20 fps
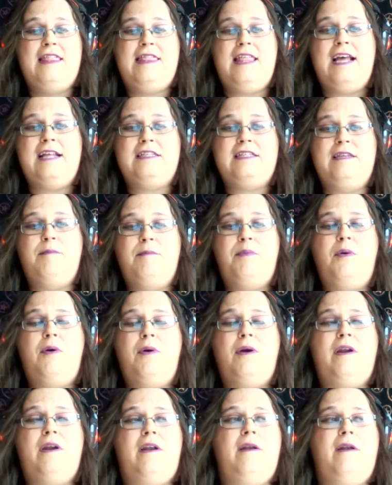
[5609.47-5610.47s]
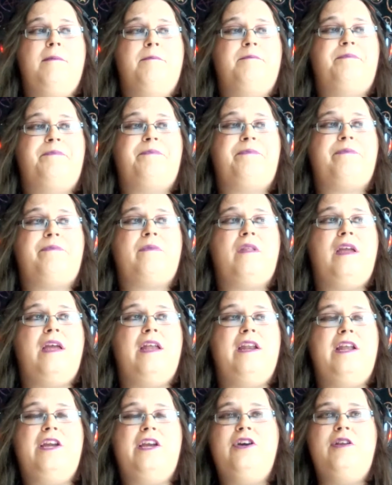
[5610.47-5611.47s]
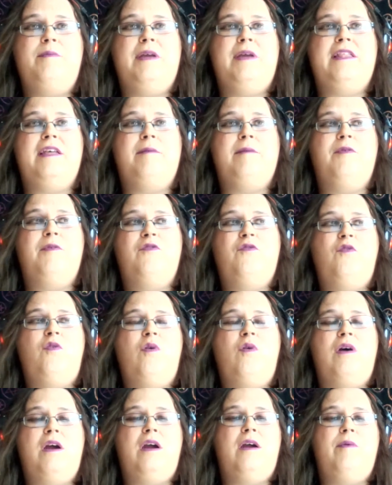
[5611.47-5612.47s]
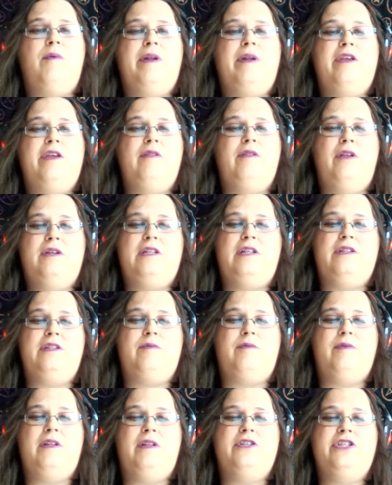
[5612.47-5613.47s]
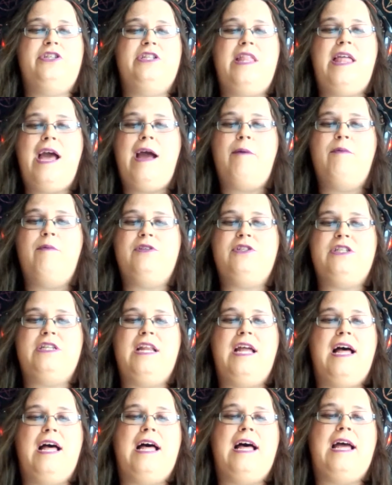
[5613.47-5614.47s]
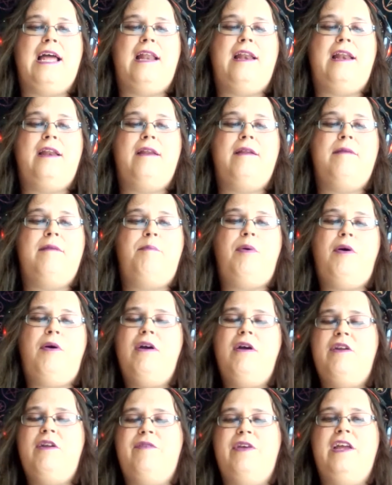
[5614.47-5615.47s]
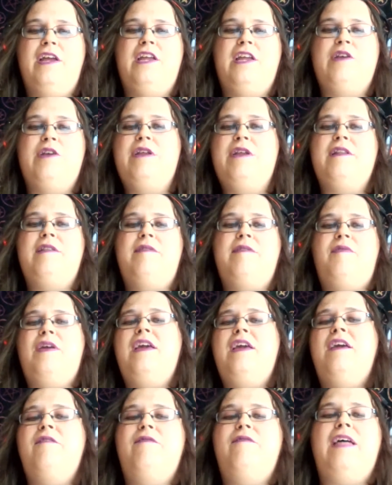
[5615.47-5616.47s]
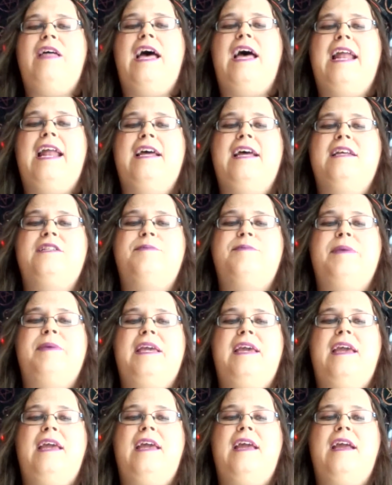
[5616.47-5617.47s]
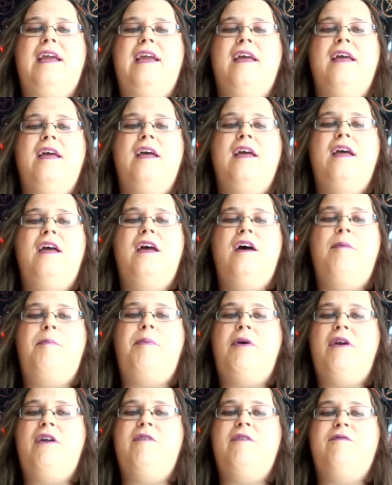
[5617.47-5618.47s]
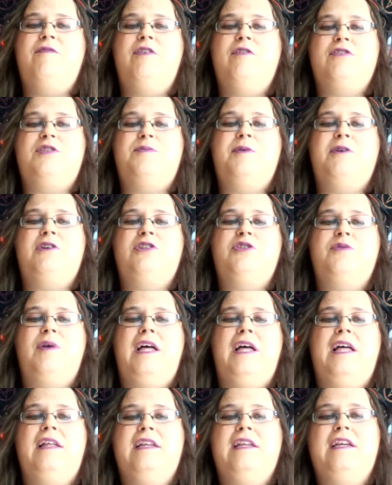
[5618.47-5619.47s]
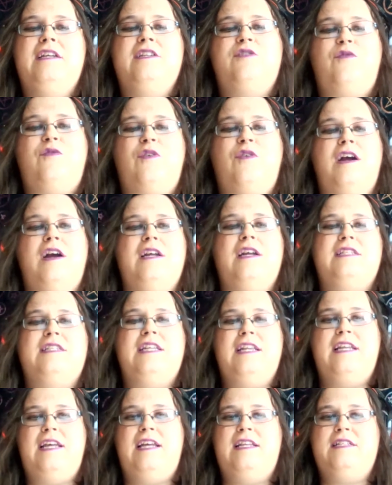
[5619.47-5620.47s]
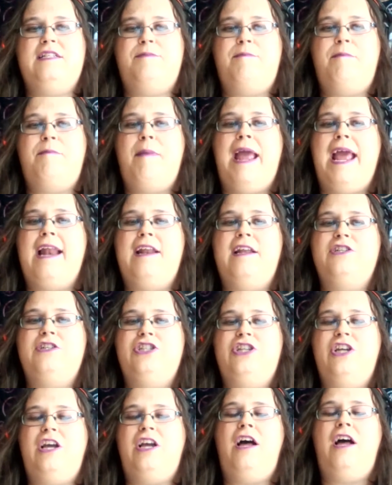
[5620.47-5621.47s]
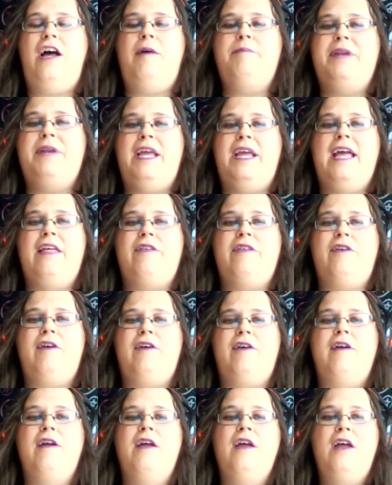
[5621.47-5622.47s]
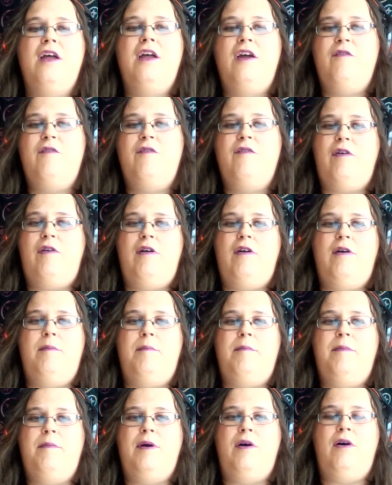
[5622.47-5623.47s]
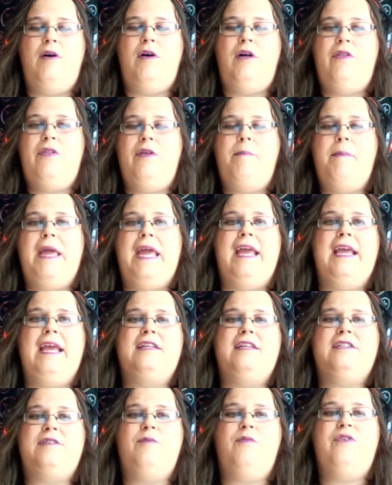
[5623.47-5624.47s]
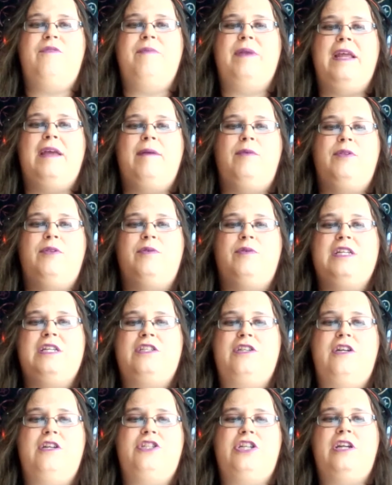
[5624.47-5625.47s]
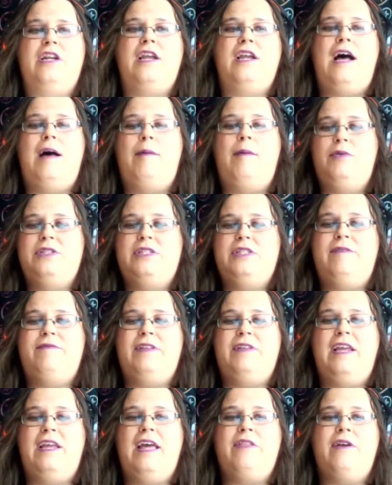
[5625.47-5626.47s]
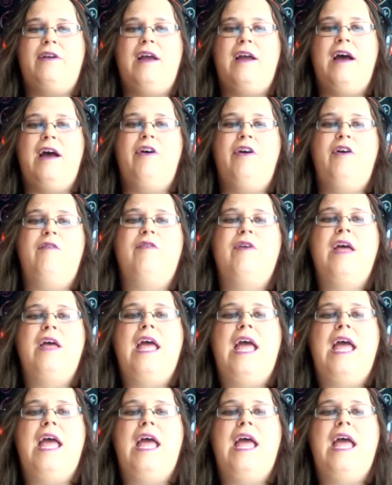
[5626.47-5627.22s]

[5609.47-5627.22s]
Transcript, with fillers: That's important. And it could be that before, when you looked at the religion, that was not part of it. You didn't think of that as being a part of your spirituality as far as it has managed to come together from all the paganism we've been able to research and cobble stuff together out of.